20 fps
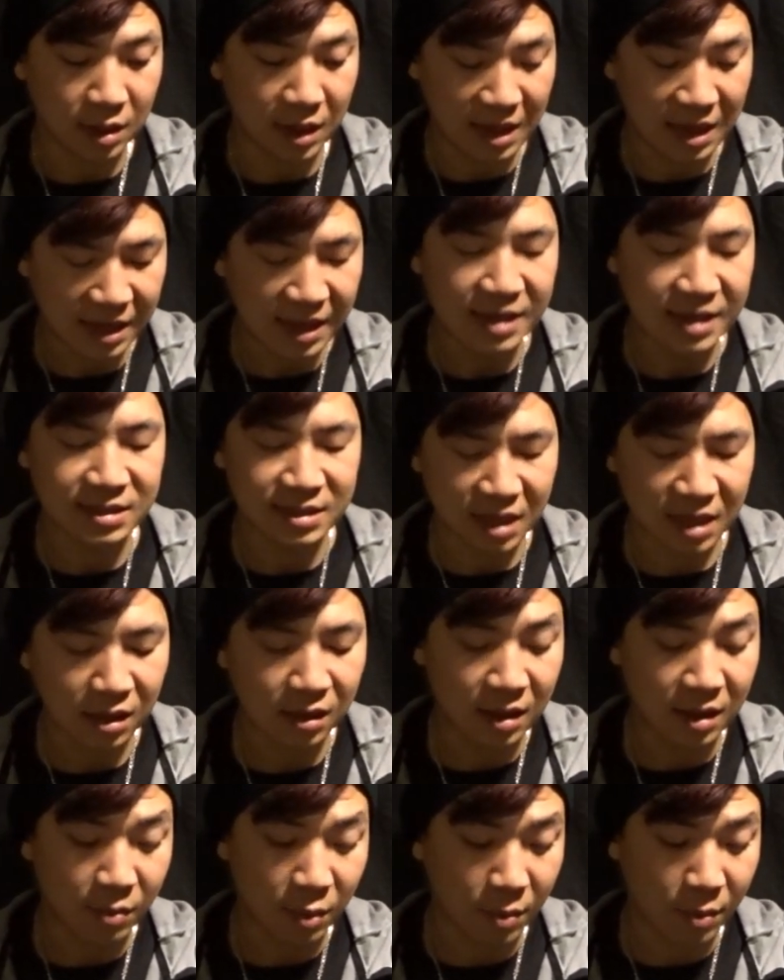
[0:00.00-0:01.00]
AK style
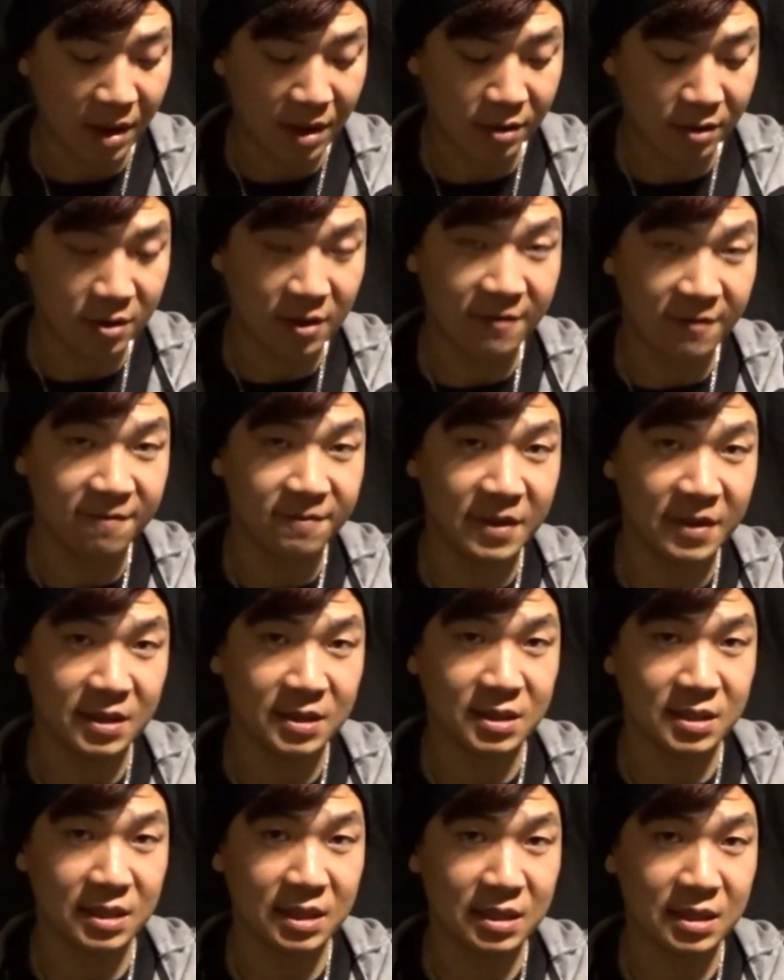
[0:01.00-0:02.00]
LiPo battery that
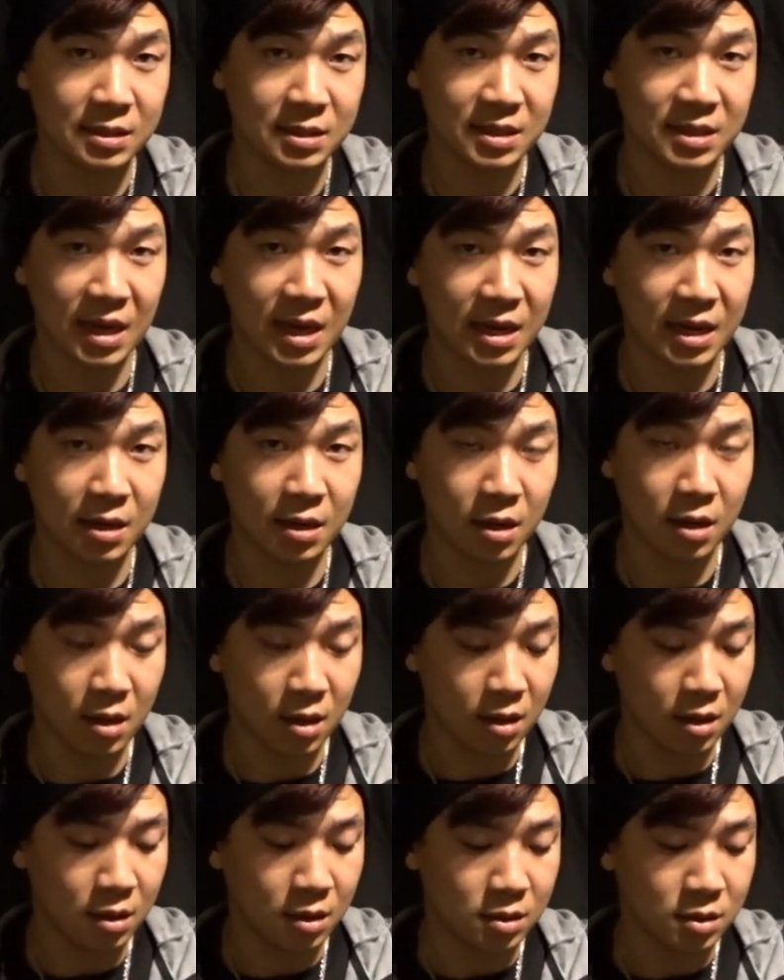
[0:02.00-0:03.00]
fits inside
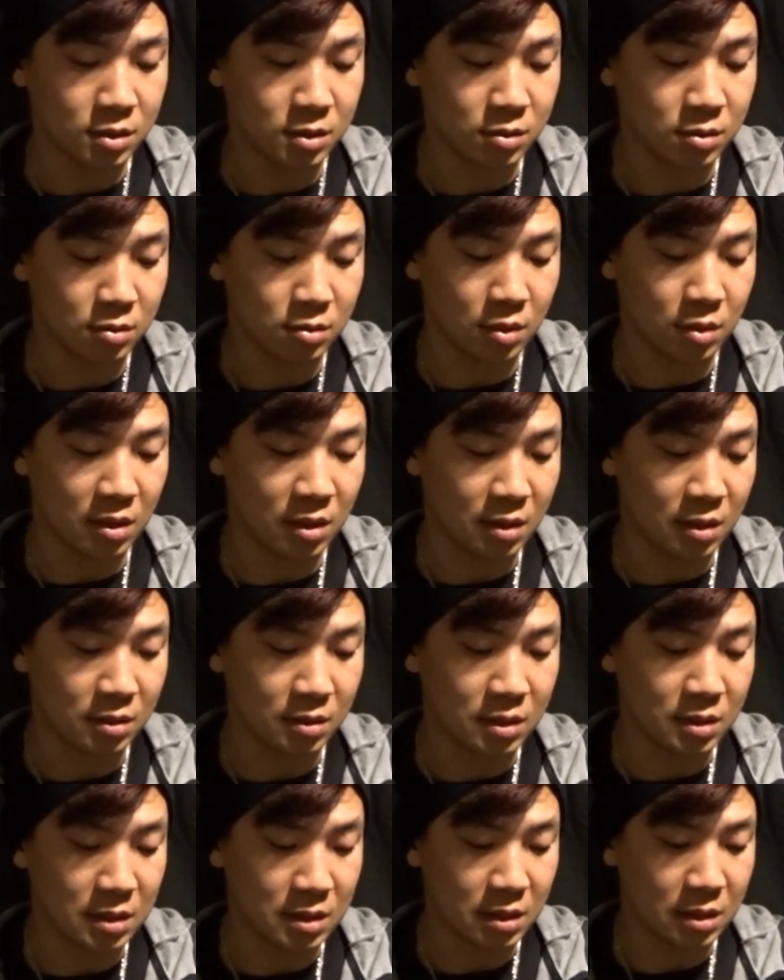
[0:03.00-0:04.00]
to
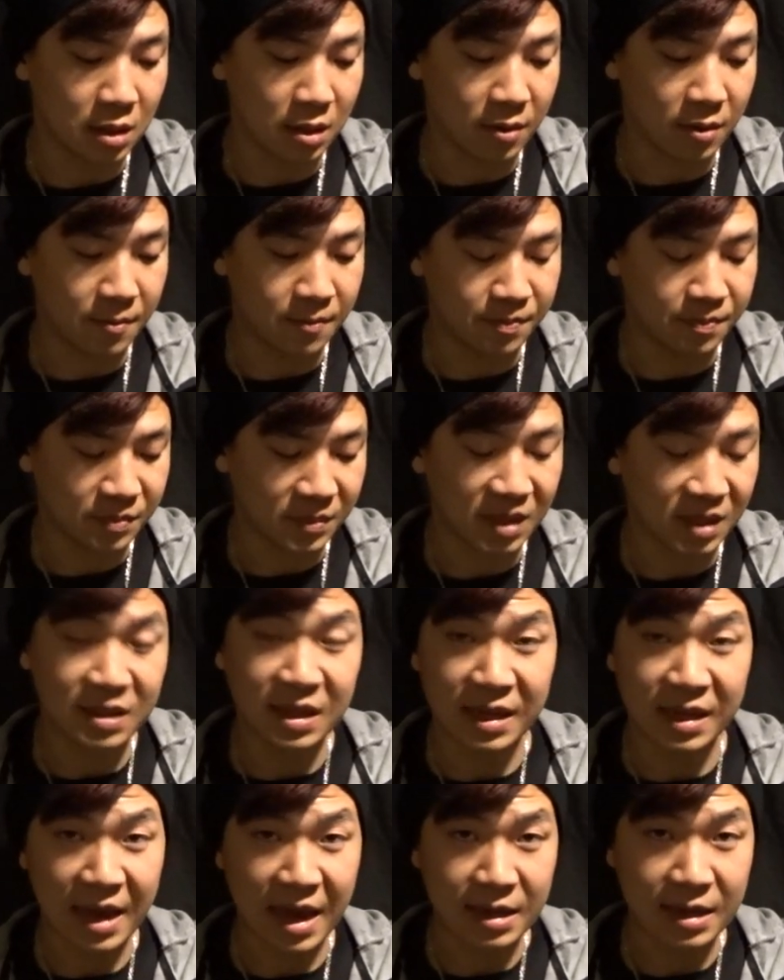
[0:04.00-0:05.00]

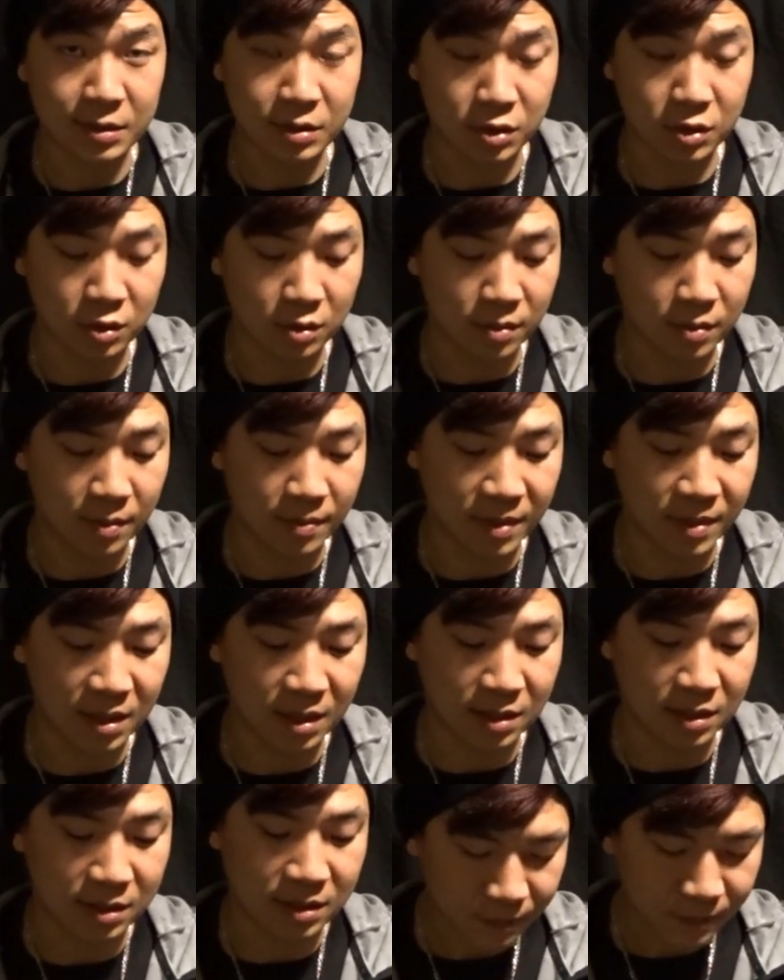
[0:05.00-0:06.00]
the gas tube,
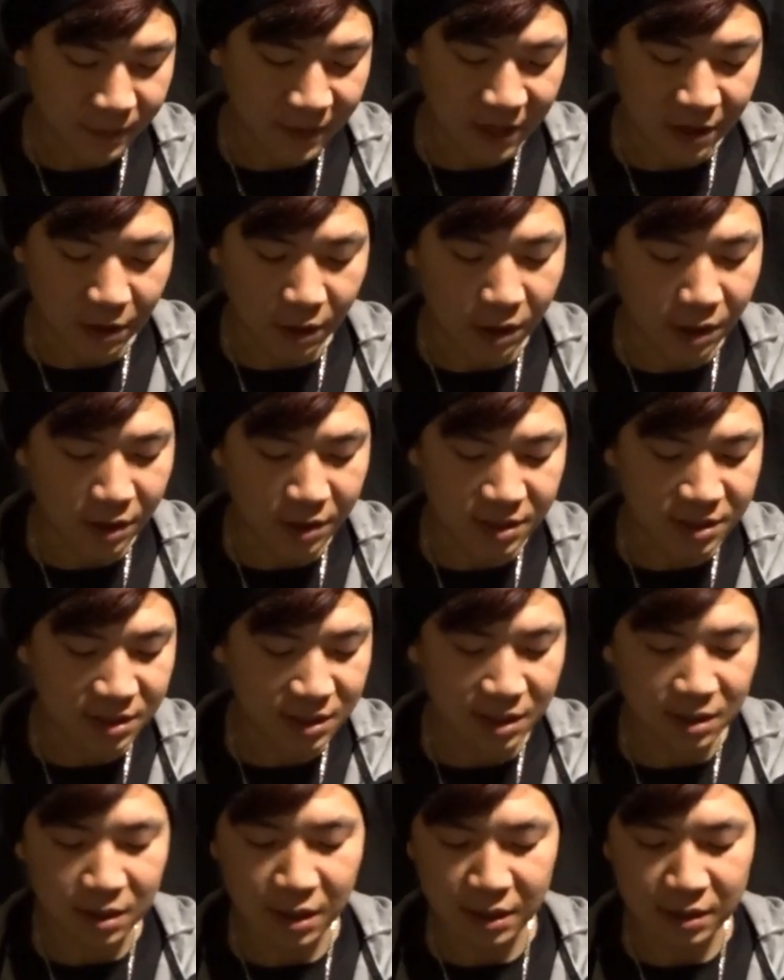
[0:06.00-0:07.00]
because in all
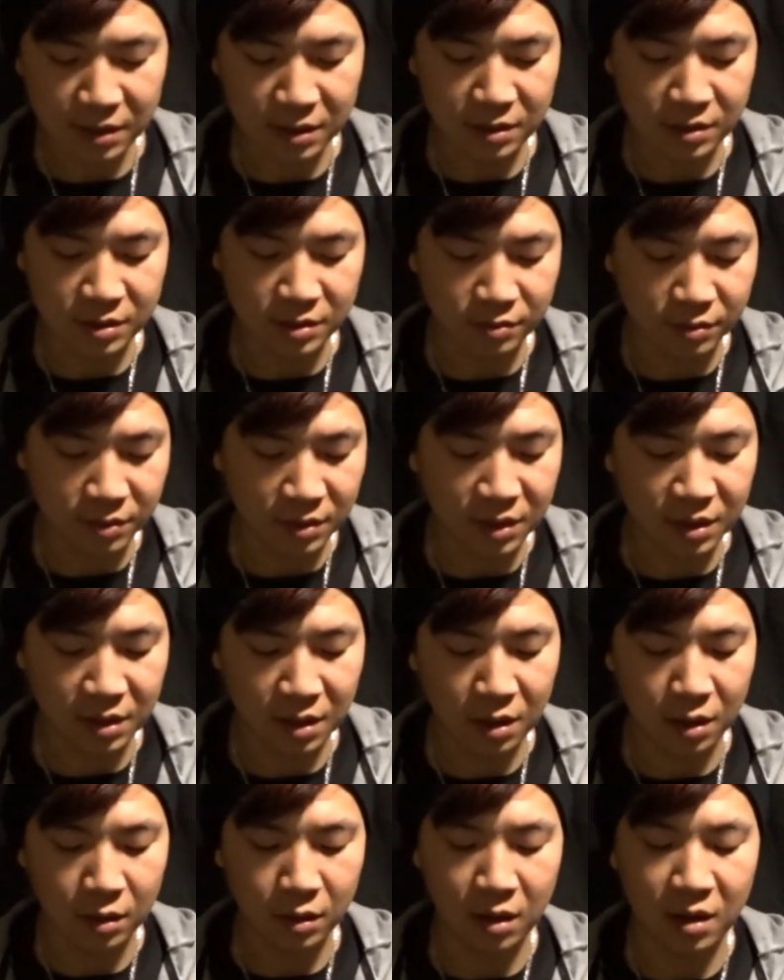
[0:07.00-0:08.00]
honesty, like, there's really
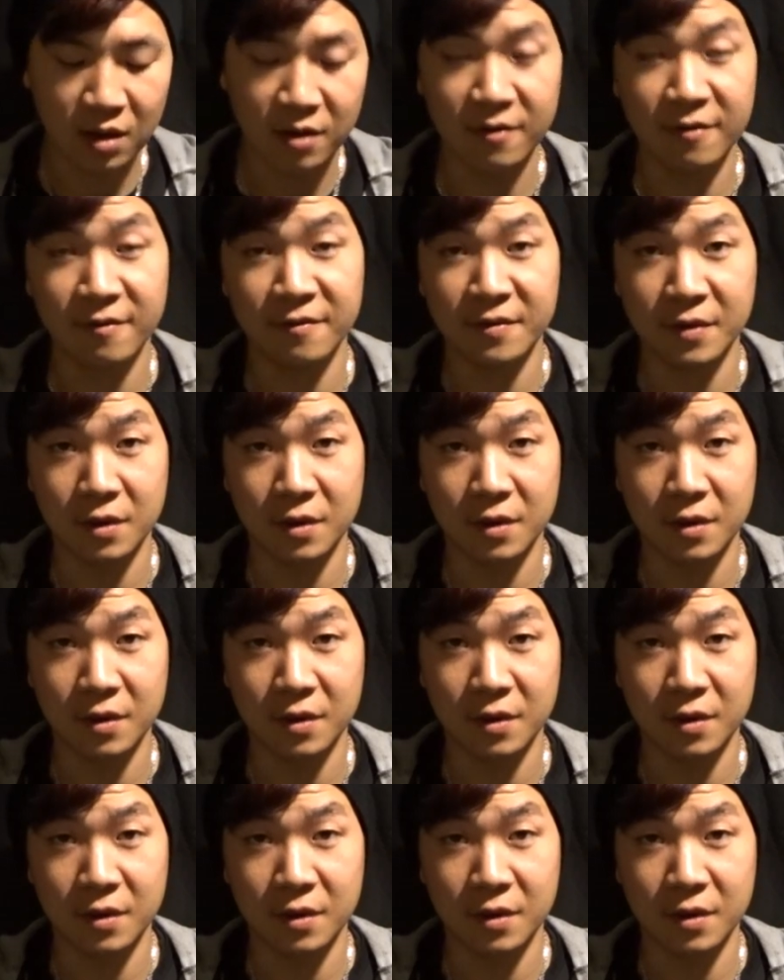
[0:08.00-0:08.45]
not a lot of